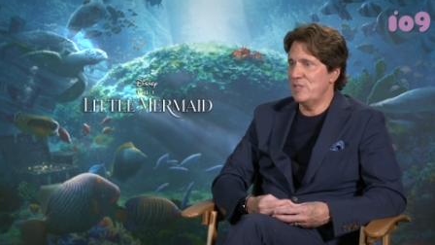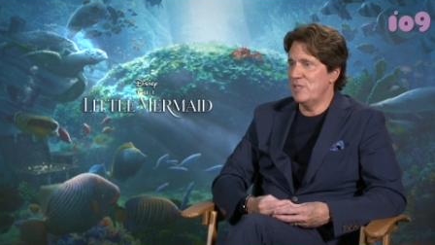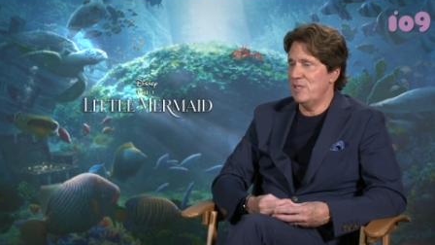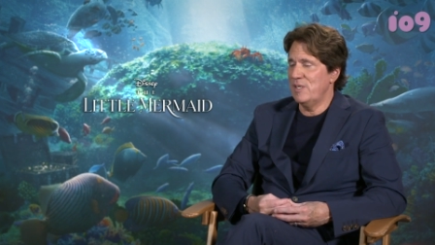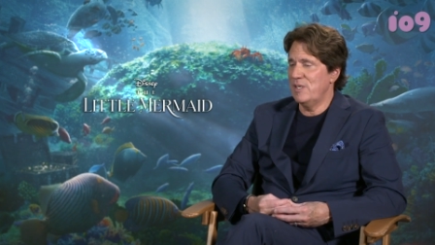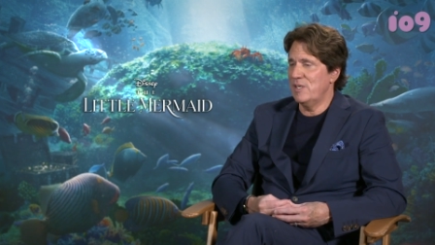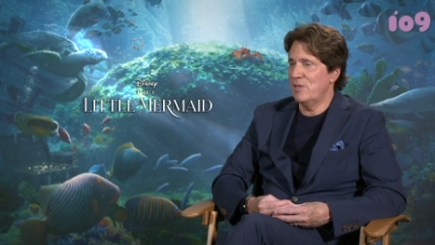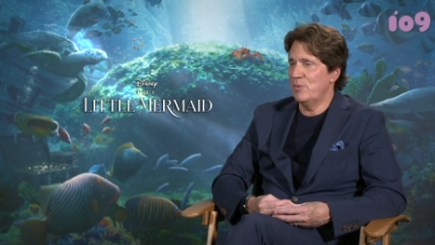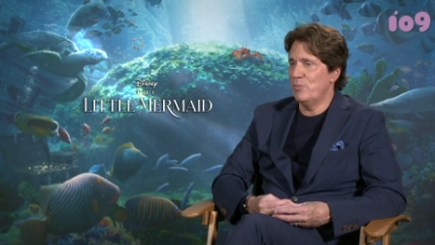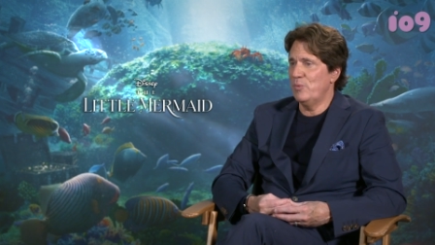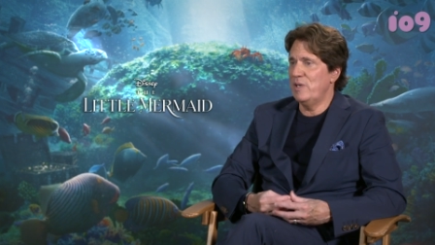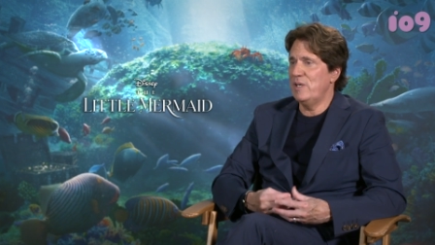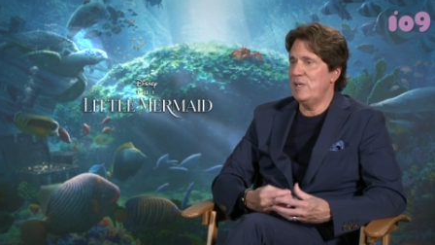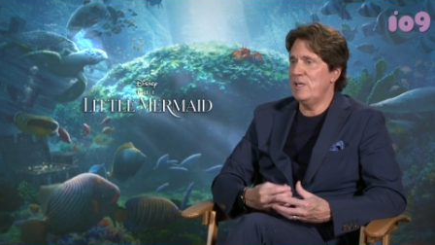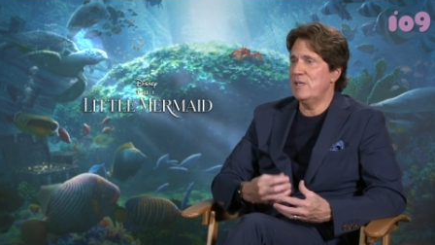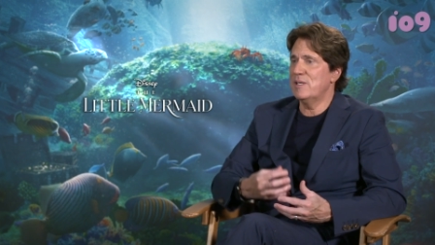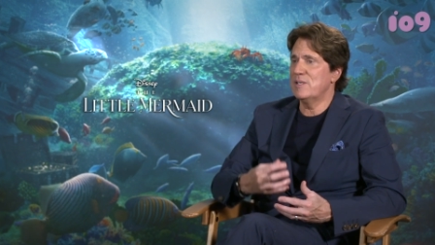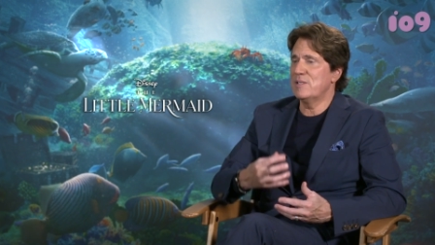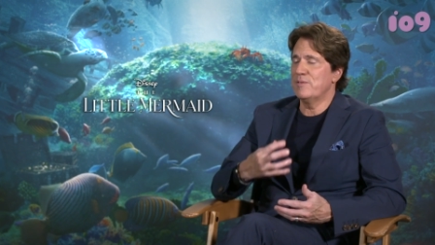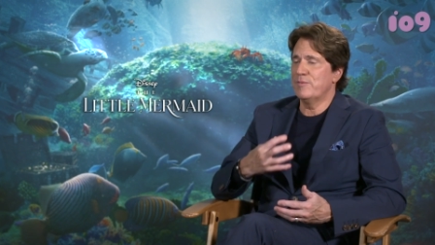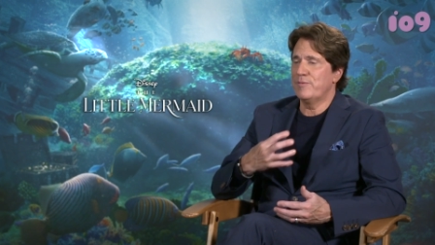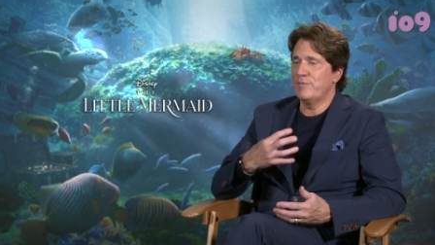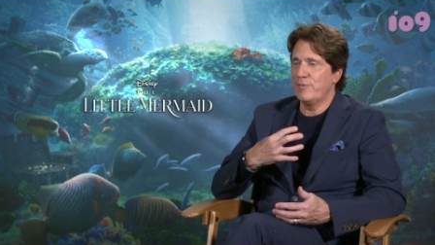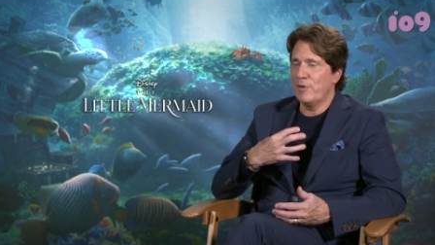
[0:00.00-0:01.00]
He needed we
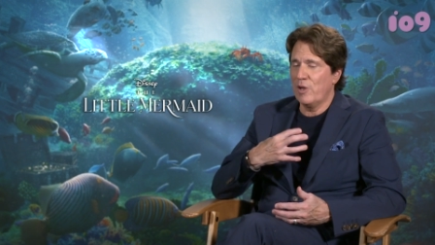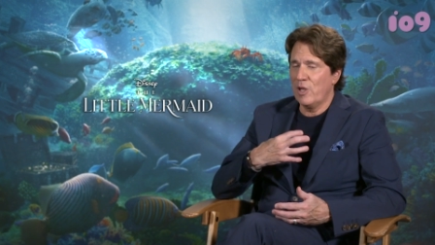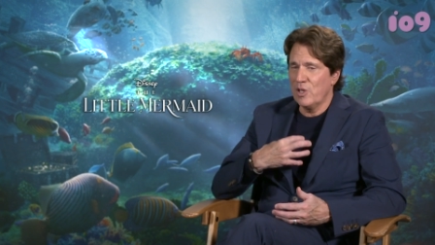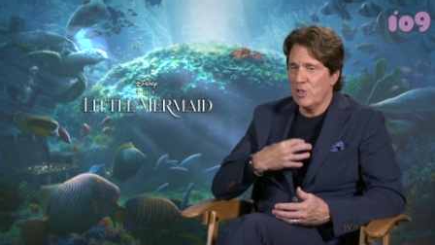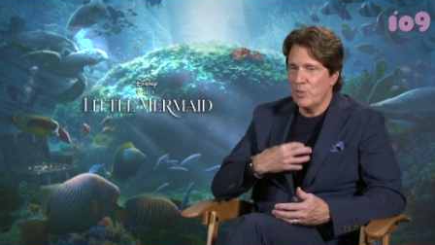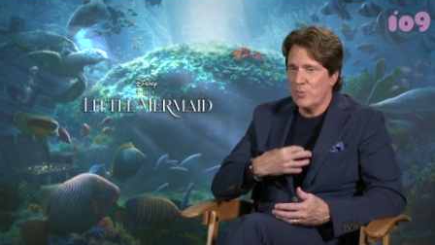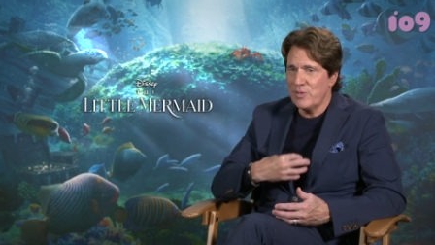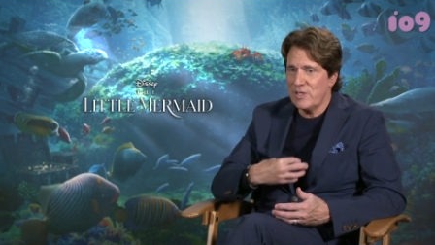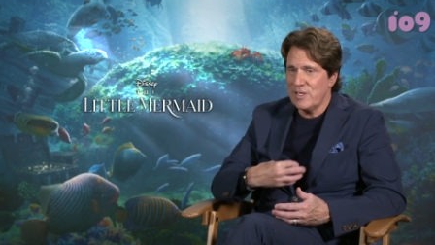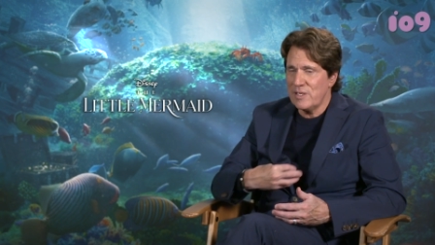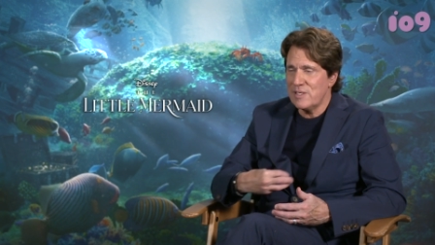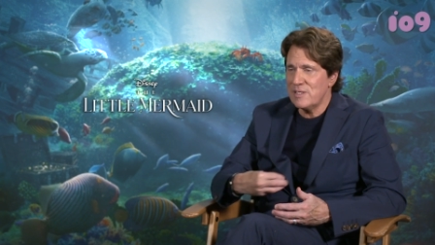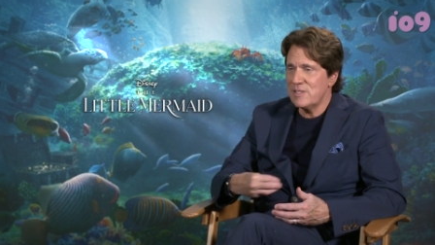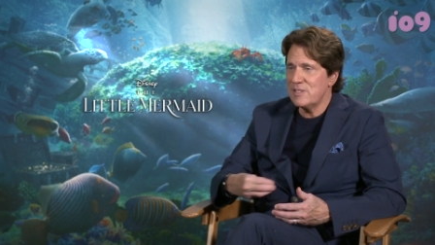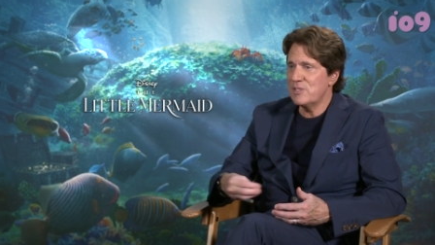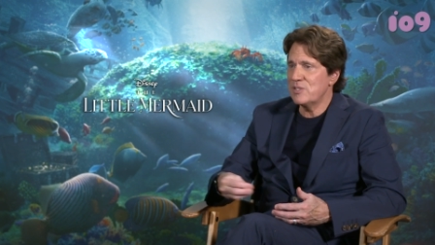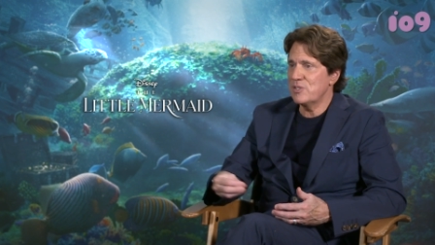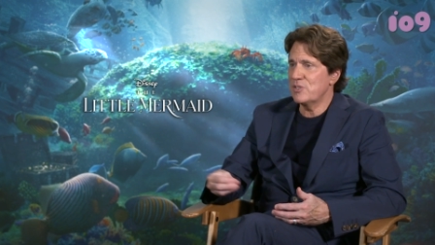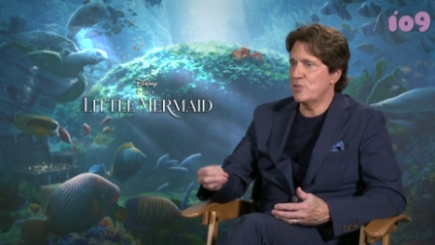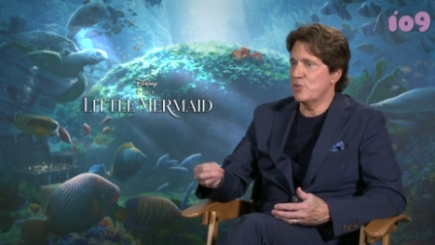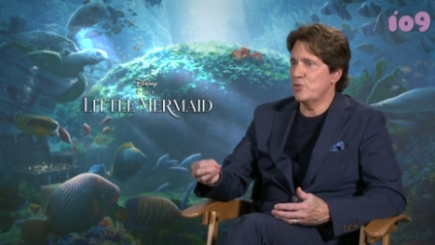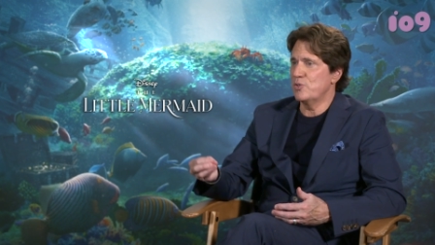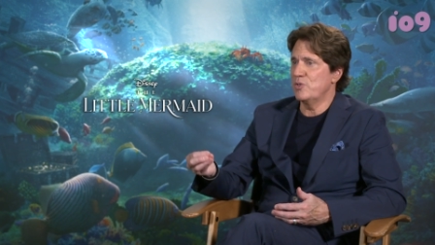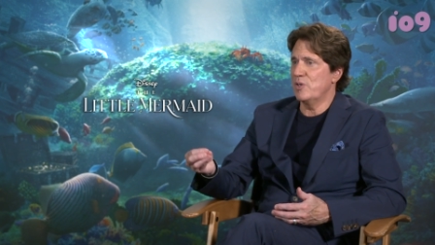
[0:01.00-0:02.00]
needed to follow
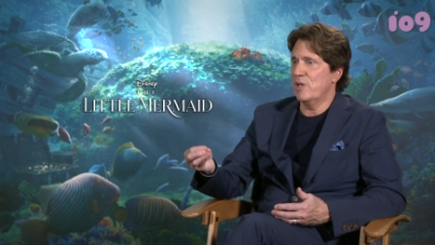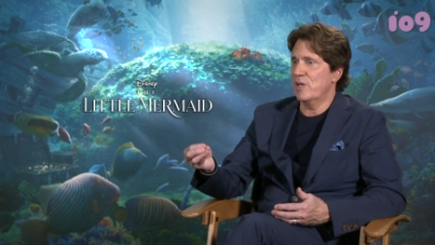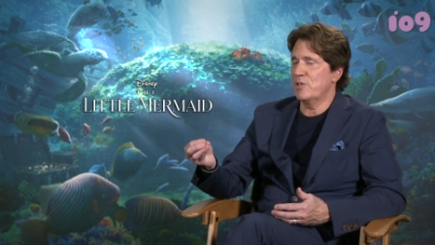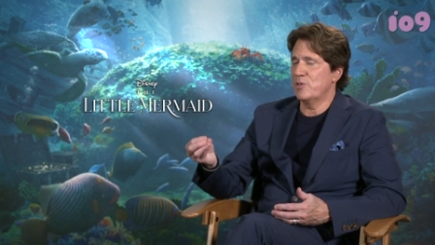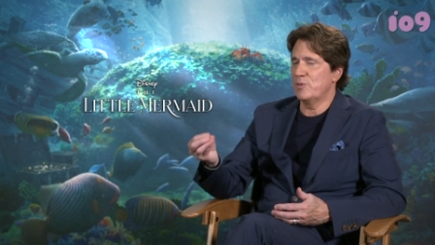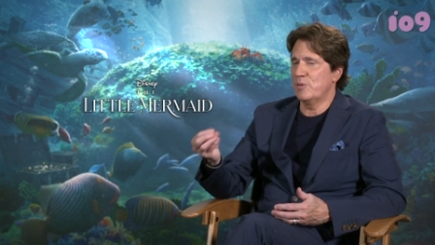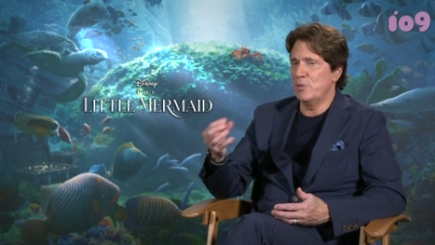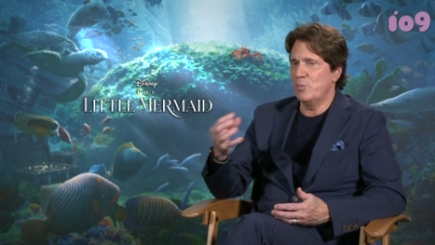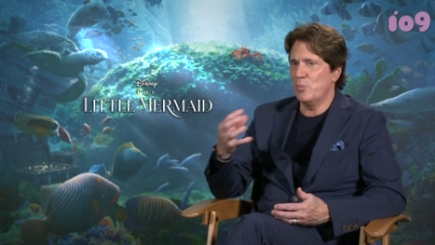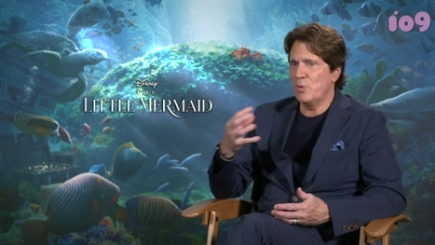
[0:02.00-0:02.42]
his trajectory.